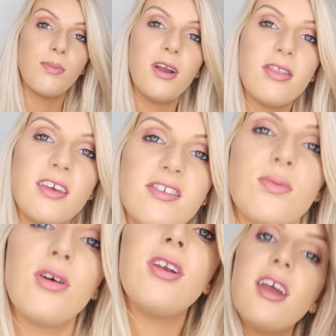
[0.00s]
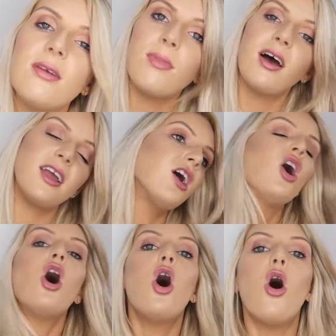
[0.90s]
about this one in my
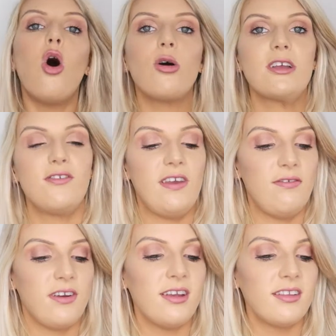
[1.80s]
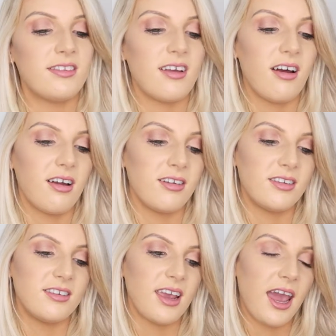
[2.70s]
August favourites,
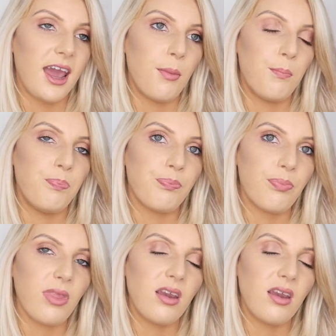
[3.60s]
and I